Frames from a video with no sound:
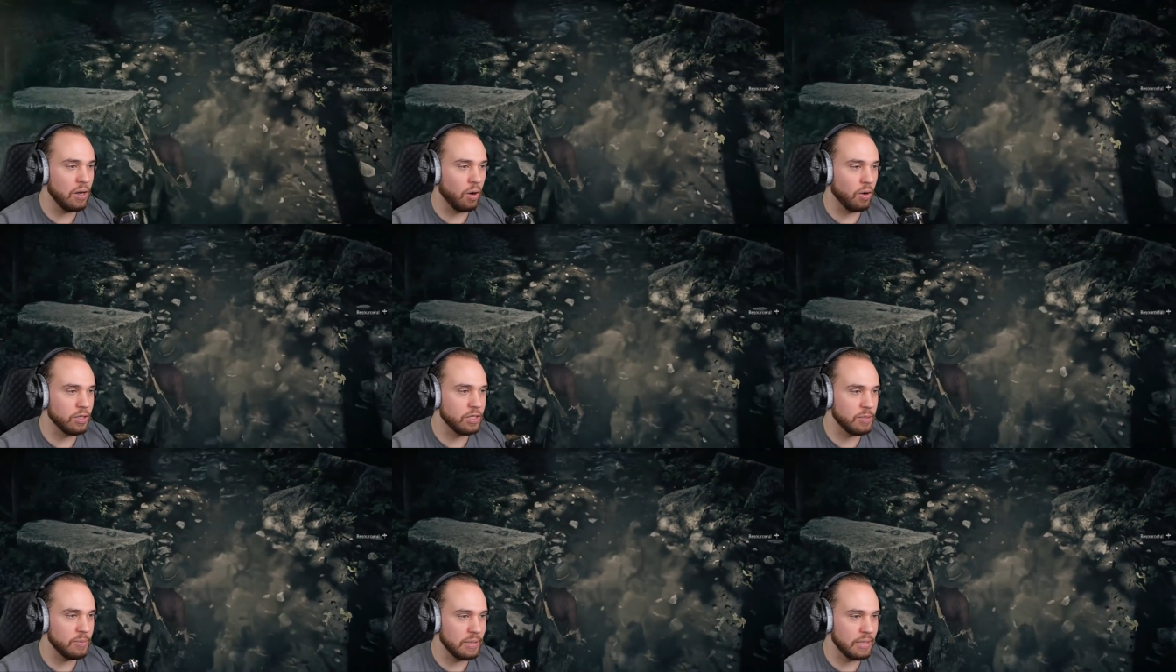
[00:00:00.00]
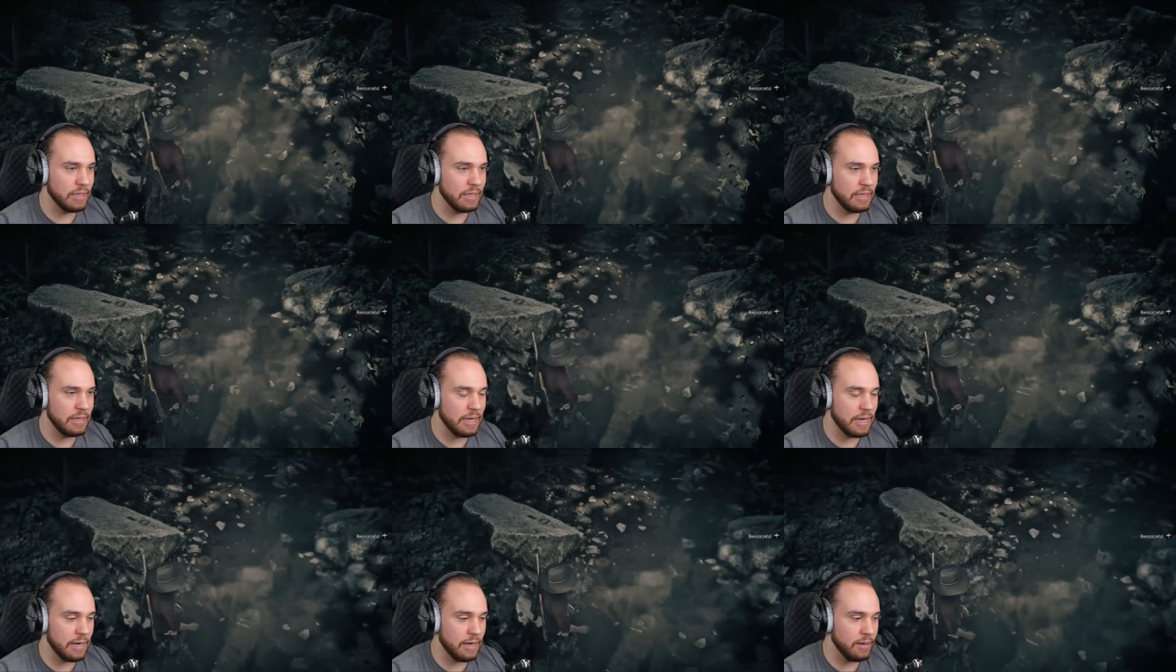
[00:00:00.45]
ultimately
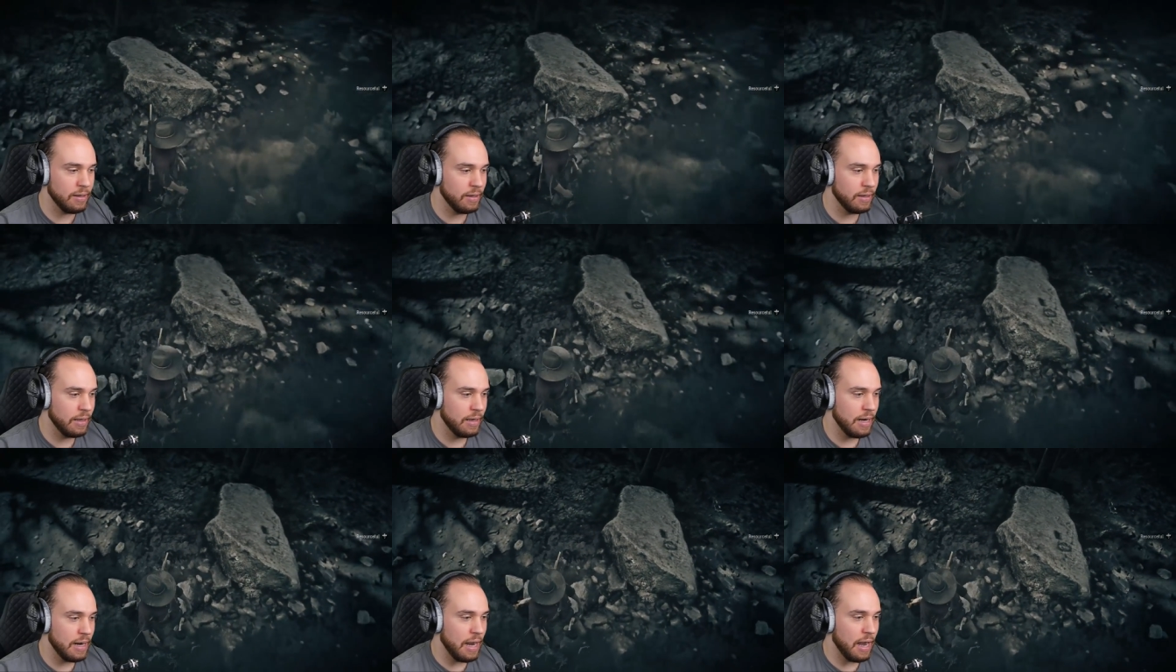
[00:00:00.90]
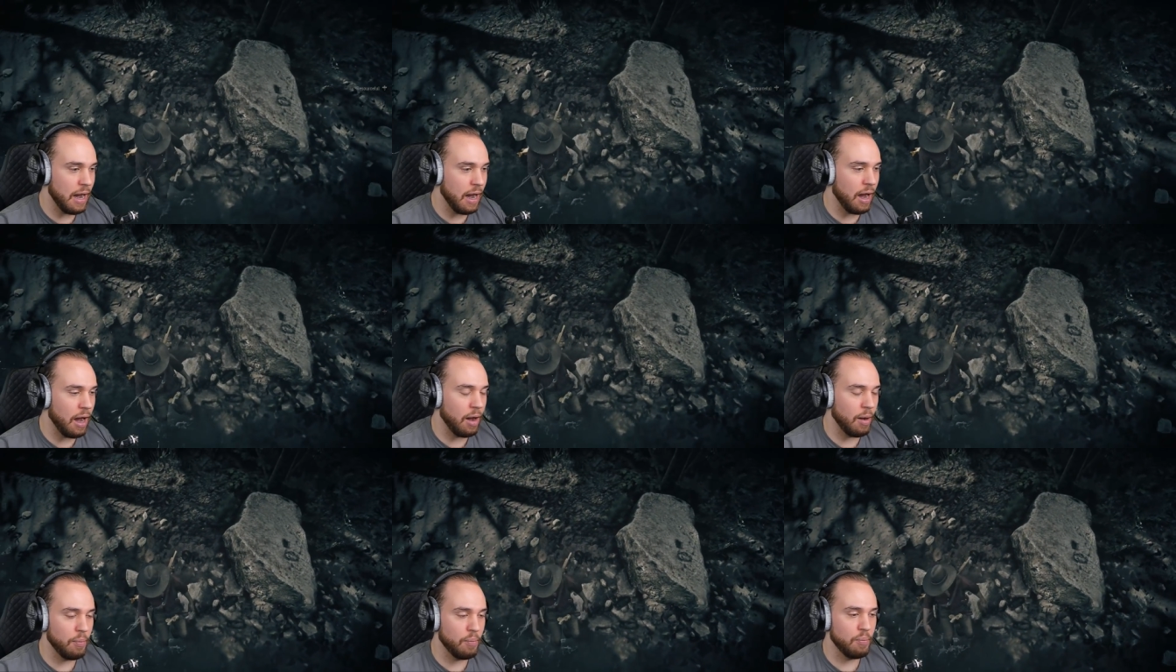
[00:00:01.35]
there.
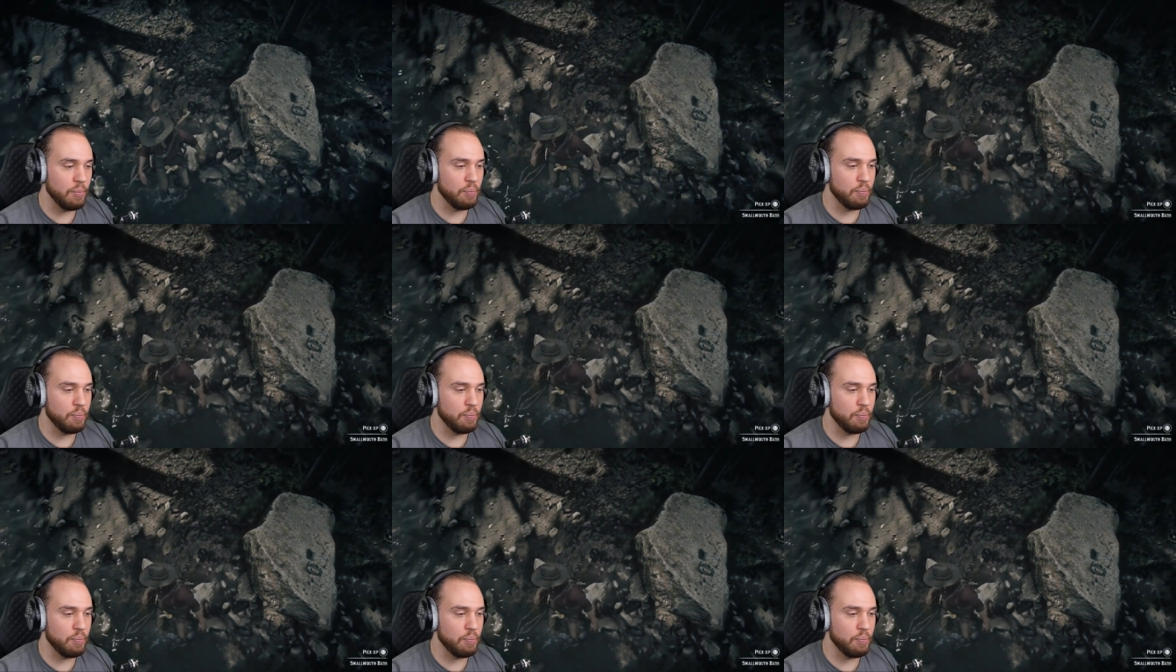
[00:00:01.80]
Um,